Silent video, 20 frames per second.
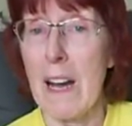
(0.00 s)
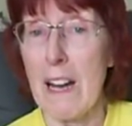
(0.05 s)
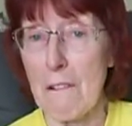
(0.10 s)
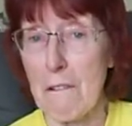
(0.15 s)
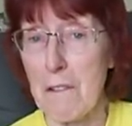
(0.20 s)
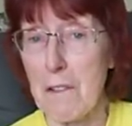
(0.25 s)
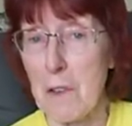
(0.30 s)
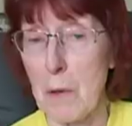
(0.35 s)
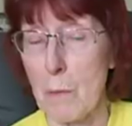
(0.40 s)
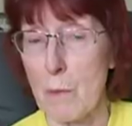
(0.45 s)

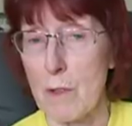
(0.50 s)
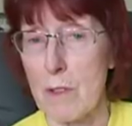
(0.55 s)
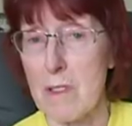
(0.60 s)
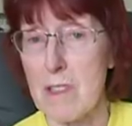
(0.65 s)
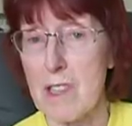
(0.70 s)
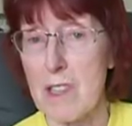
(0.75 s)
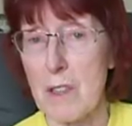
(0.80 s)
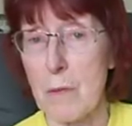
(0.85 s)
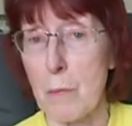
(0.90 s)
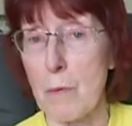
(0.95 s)

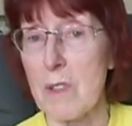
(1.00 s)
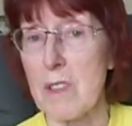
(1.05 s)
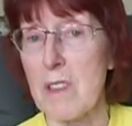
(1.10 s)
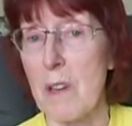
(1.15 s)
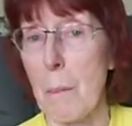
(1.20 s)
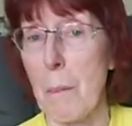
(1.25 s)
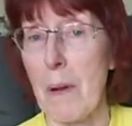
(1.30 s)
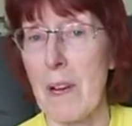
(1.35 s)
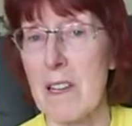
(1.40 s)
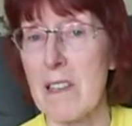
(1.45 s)
afterwards, once
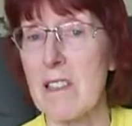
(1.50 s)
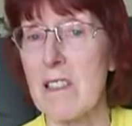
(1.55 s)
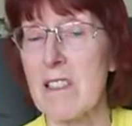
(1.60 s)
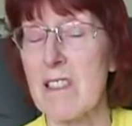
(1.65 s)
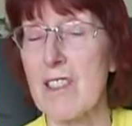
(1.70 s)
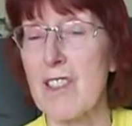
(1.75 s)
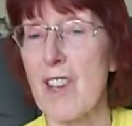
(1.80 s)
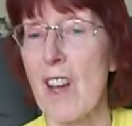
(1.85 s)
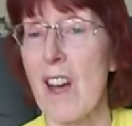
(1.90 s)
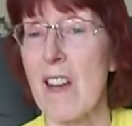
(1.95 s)
I passed
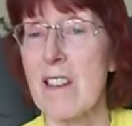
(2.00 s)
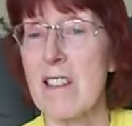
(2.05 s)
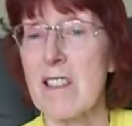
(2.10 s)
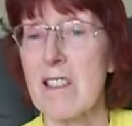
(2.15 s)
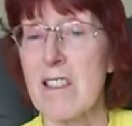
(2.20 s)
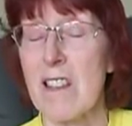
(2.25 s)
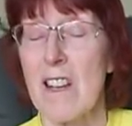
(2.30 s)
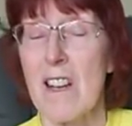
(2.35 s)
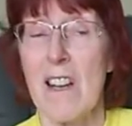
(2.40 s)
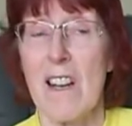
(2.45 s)
the
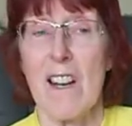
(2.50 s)
test.